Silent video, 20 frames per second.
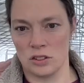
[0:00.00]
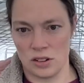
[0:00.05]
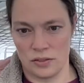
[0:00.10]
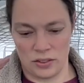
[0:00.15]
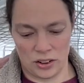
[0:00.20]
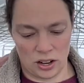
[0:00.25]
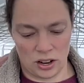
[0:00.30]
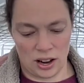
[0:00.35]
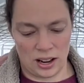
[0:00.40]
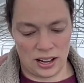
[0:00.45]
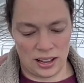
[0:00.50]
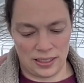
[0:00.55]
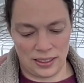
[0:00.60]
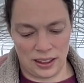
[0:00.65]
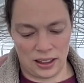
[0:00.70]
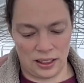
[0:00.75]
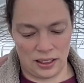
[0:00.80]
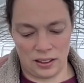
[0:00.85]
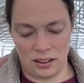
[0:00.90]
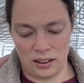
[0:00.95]
different
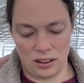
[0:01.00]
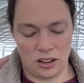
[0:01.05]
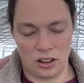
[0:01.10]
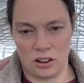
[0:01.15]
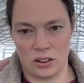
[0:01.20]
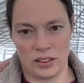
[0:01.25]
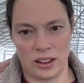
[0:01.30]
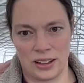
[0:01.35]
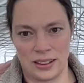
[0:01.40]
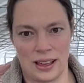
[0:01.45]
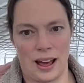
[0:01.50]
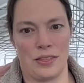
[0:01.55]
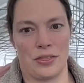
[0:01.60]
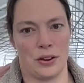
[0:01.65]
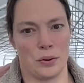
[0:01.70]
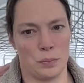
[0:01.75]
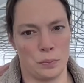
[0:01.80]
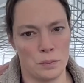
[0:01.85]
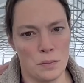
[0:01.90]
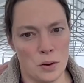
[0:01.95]
anything, like that.
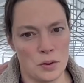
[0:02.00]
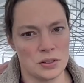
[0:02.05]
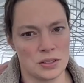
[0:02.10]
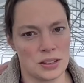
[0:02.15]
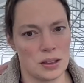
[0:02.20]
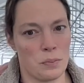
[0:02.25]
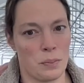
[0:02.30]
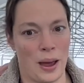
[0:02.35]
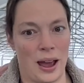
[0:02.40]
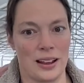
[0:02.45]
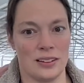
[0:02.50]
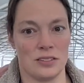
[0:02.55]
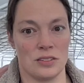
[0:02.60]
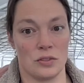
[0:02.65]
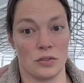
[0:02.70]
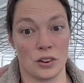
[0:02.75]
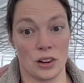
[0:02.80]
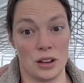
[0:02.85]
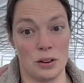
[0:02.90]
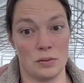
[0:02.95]
They're mostly
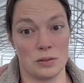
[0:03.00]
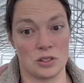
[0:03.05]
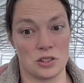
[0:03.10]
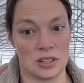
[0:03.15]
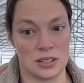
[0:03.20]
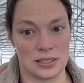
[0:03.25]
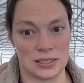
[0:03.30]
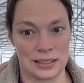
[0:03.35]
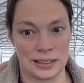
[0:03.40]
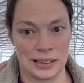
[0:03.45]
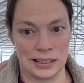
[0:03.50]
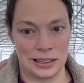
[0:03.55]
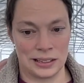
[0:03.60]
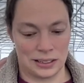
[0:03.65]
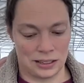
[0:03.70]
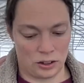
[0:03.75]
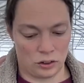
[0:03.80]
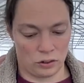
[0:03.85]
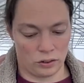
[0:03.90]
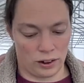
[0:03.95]
pest free, which is
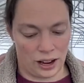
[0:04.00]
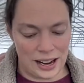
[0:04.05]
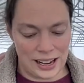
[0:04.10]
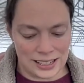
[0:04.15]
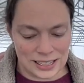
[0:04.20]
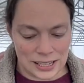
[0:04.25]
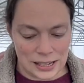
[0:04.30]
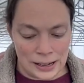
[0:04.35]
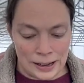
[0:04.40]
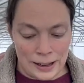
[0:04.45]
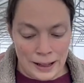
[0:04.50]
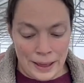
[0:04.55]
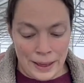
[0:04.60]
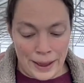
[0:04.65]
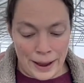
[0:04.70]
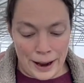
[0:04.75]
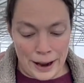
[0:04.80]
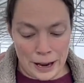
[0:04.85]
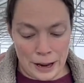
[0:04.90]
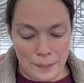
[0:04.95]
great.
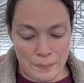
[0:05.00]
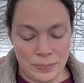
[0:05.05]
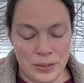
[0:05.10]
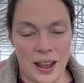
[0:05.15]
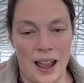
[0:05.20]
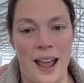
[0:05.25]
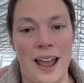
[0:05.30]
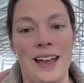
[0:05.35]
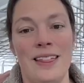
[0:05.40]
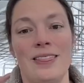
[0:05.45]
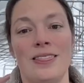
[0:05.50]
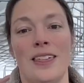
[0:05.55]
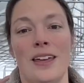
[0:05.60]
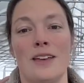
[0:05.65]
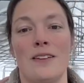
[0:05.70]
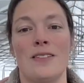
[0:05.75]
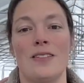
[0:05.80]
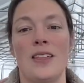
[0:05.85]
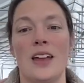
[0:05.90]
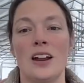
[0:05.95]
And
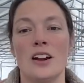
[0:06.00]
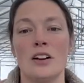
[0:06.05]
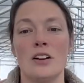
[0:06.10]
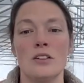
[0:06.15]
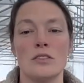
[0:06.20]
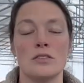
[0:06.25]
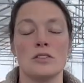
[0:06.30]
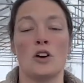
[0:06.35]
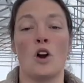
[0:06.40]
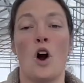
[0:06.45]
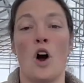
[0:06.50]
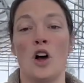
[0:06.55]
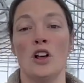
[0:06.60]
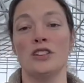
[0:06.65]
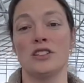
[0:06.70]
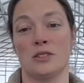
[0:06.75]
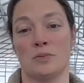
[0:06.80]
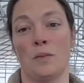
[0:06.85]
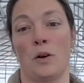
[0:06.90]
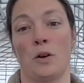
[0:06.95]
they're called
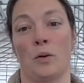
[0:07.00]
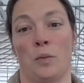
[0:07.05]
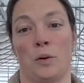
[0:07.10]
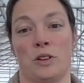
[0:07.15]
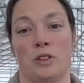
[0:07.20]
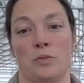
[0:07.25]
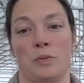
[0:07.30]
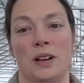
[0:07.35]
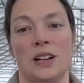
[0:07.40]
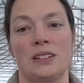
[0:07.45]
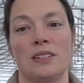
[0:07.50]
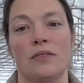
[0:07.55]
smokebush because